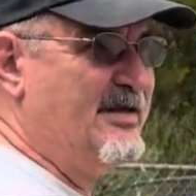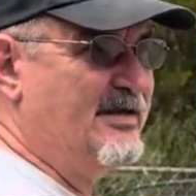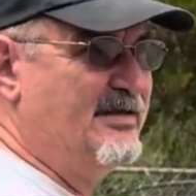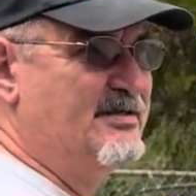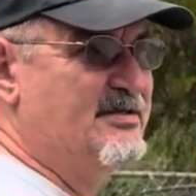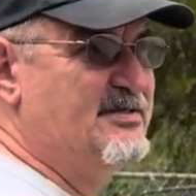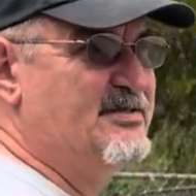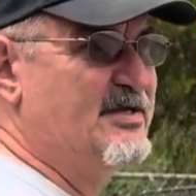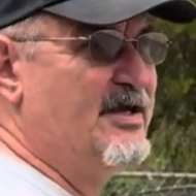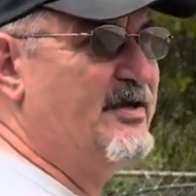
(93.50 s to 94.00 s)
it and
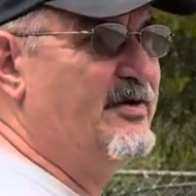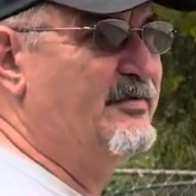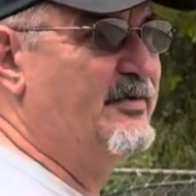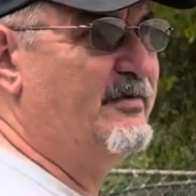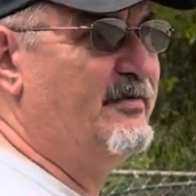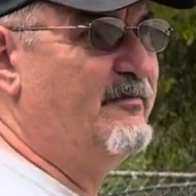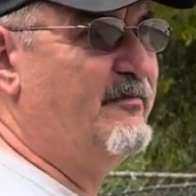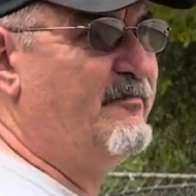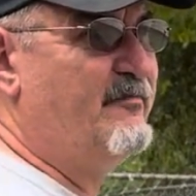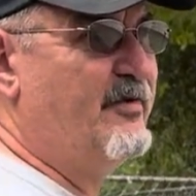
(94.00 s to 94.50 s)
sailed it,
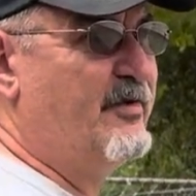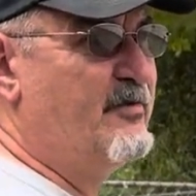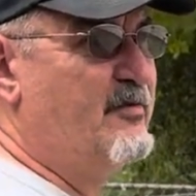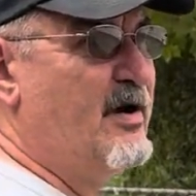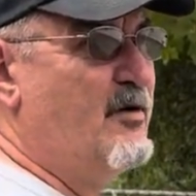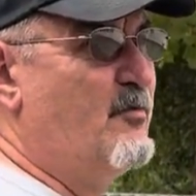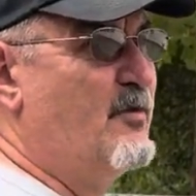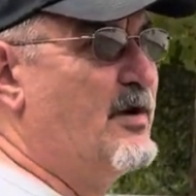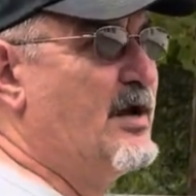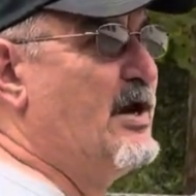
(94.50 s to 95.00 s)
figured
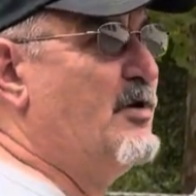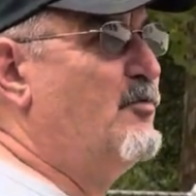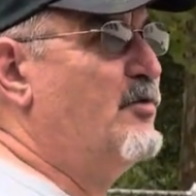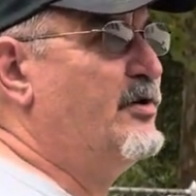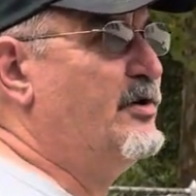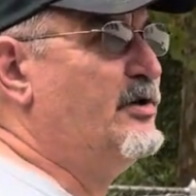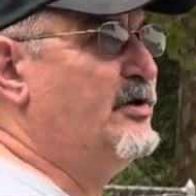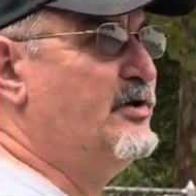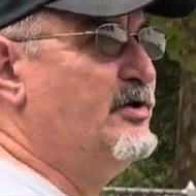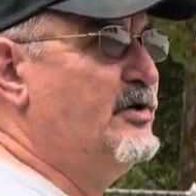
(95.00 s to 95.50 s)
out what I
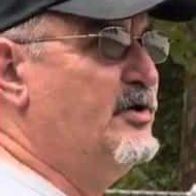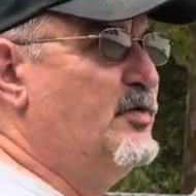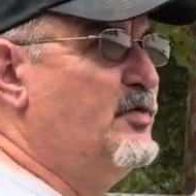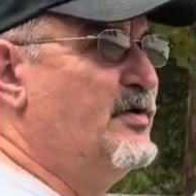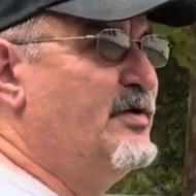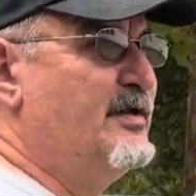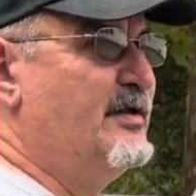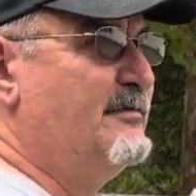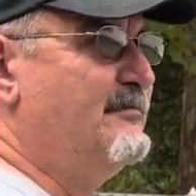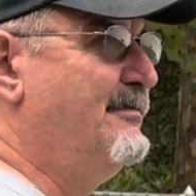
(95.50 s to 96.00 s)
wanted to do with
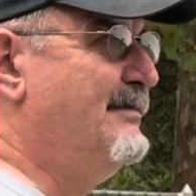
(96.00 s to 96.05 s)
it.